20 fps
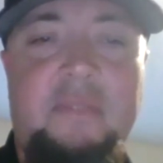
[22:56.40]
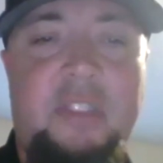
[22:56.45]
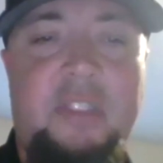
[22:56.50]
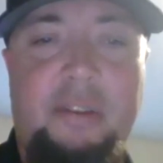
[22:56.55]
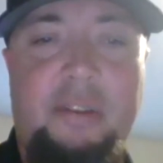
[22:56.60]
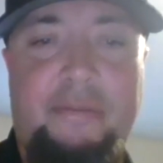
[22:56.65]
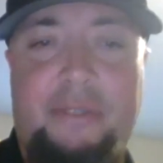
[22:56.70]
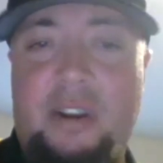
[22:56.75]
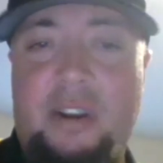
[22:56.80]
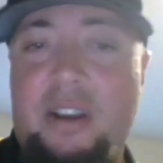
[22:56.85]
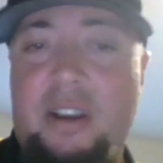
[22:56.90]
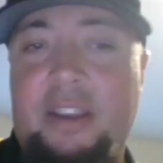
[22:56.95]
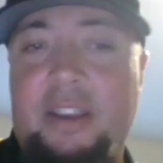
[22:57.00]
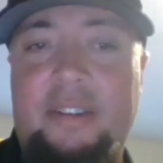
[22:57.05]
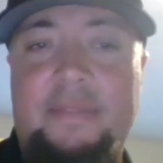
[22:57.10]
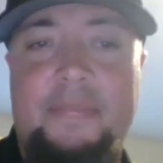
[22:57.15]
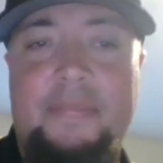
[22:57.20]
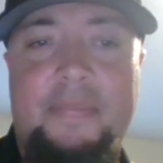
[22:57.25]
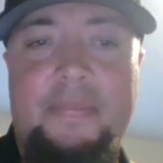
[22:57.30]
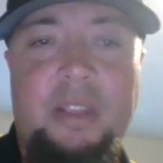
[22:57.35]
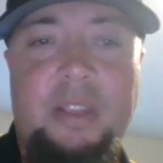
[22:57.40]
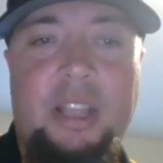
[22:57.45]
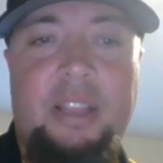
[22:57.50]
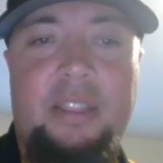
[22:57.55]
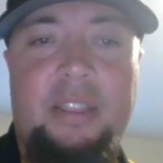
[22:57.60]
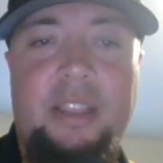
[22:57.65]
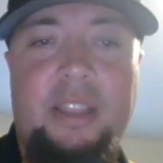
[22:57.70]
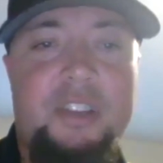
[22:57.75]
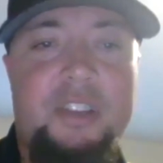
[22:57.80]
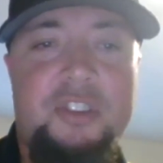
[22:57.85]
they're fine.
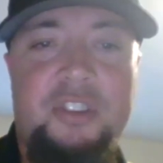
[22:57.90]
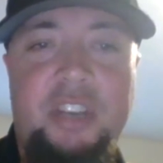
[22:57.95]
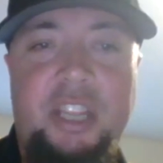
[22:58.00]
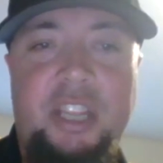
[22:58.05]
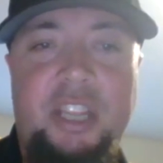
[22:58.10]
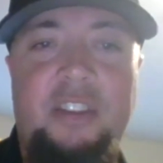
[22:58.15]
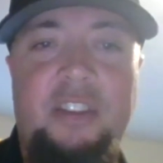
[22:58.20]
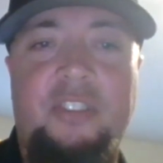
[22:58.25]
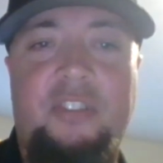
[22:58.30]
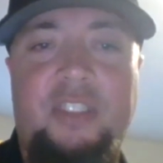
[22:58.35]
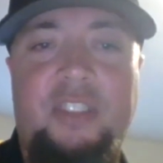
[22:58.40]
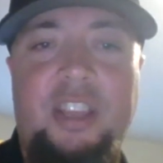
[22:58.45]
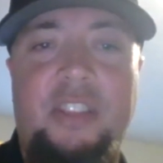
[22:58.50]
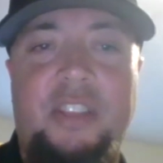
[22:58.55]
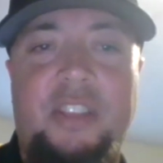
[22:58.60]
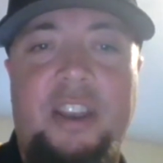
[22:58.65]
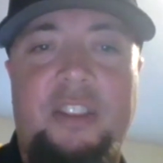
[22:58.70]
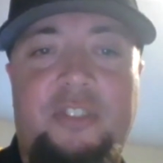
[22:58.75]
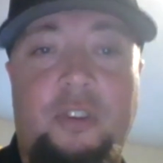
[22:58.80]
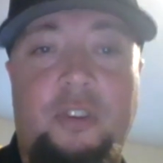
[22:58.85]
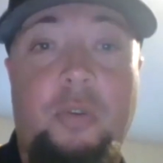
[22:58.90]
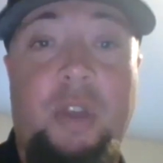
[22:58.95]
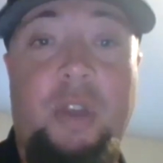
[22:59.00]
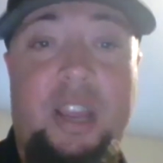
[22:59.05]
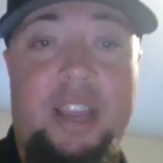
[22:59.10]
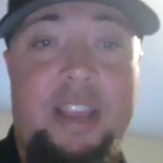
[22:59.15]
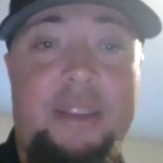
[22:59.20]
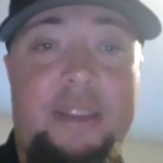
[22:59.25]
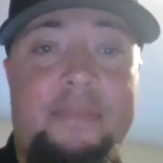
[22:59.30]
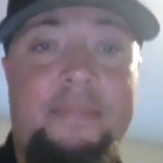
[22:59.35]
Like they just need to see that it's
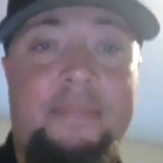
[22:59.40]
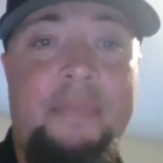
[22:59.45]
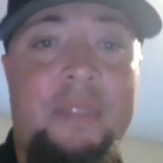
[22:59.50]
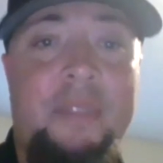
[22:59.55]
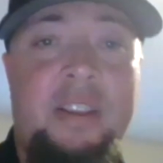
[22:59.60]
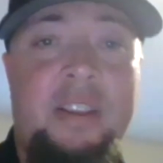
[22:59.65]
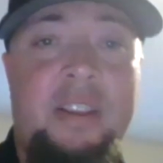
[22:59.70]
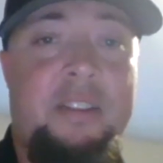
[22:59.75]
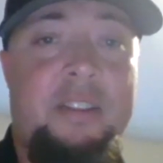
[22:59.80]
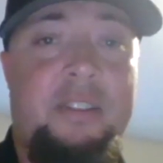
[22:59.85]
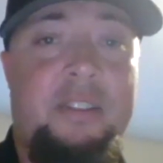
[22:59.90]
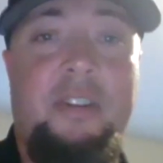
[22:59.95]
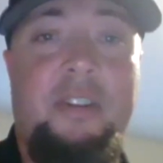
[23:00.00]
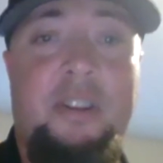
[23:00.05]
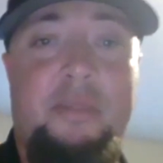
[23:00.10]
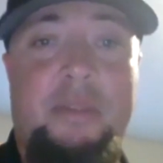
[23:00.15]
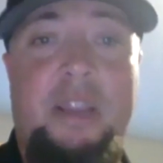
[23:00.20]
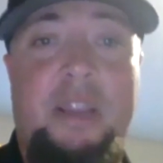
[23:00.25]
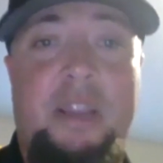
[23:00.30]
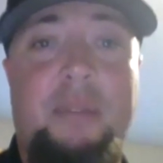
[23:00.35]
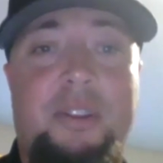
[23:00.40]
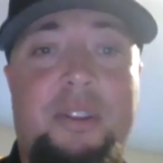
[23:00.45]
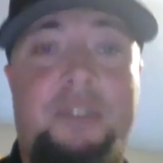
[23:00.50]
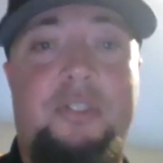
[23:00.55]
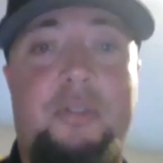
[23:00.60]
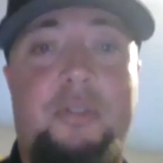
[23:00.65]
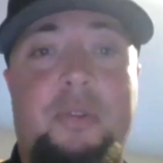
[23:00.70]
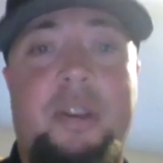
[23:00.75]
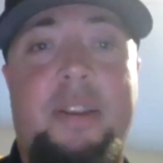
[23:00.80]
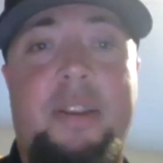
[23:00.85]
okay and that they're going to be able to
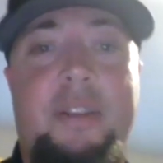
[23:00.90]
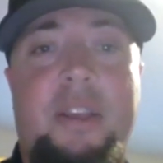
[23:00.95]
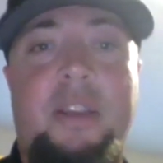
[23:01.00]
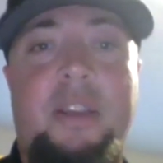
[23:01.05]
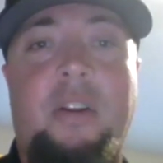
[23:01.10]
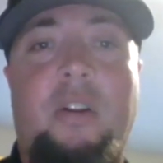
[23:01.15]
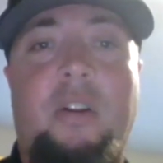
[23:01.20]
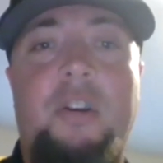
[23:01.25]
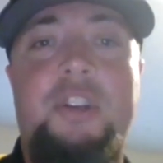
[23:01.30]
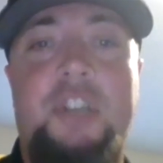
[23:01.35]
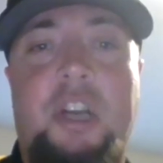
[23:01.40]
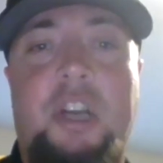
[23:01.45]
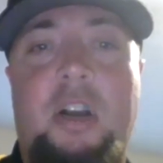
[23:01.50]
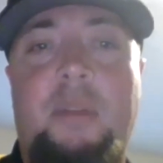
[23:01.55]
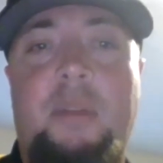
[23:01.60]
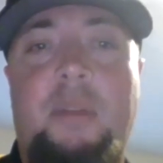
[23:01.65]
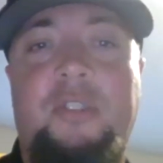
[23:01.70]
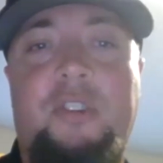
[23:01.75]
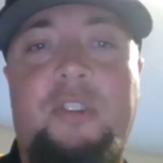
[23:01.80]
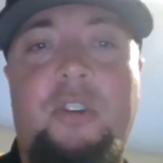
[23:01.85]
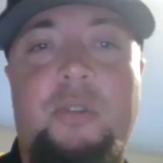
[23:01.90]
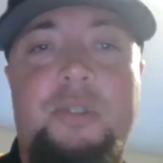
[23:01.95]
do it. And our job as